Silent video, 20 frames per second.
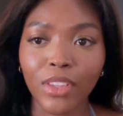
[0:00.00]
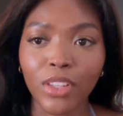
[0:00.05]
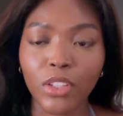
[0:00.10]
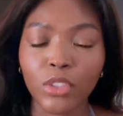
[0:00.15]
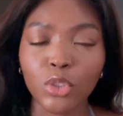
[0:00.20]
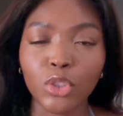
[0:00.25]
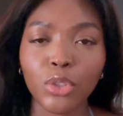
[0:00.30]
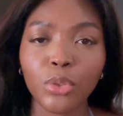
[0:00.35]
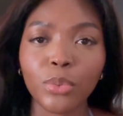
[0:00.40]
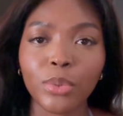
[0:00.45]

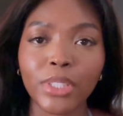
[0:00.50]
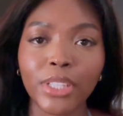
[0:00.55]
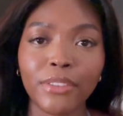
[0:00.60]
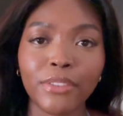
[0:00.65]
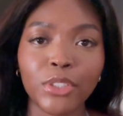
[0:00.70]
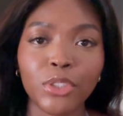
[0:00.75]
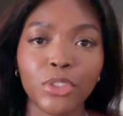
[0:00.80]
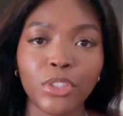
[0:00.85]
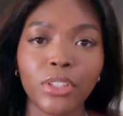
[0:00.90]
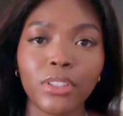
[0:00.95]
to live
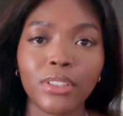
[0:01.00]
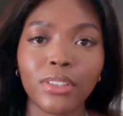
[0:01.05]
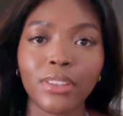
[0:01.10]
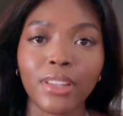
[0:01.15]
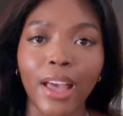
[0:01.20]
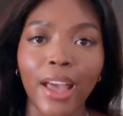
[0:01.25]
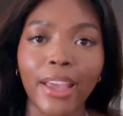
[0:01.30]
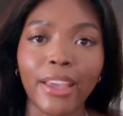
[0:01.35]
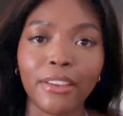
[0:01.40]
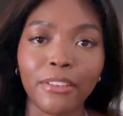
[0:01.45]
a certain
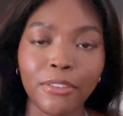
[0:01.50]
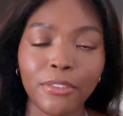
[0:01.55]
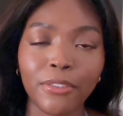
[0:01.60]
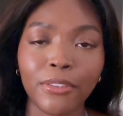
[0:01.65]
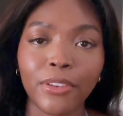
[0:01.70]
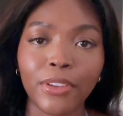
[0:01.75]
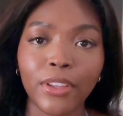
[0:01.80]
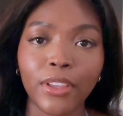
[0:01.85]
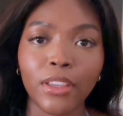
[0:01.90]
life,